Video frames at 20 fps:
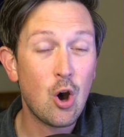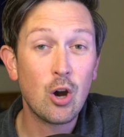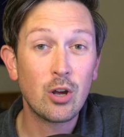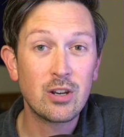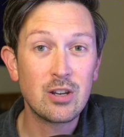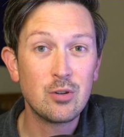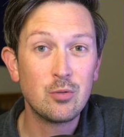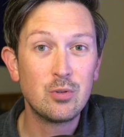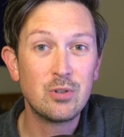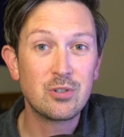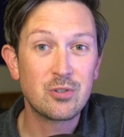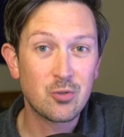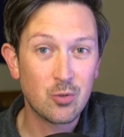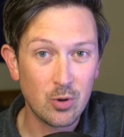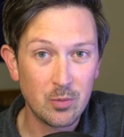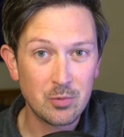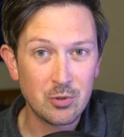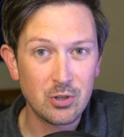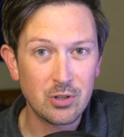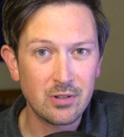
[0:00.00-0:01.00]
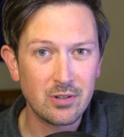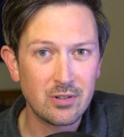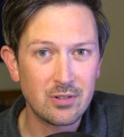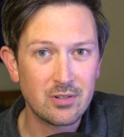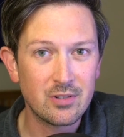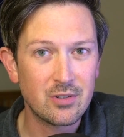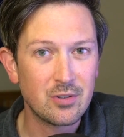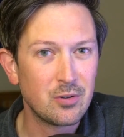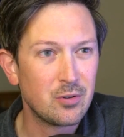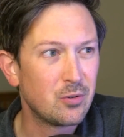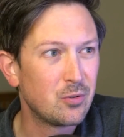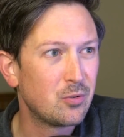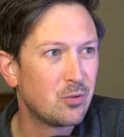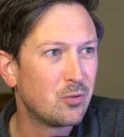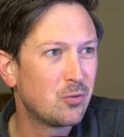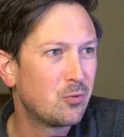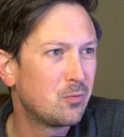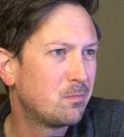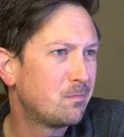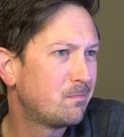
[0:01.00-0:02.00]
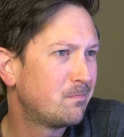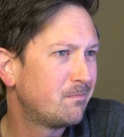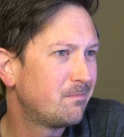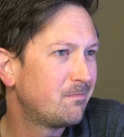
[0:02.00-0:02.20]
audio description. So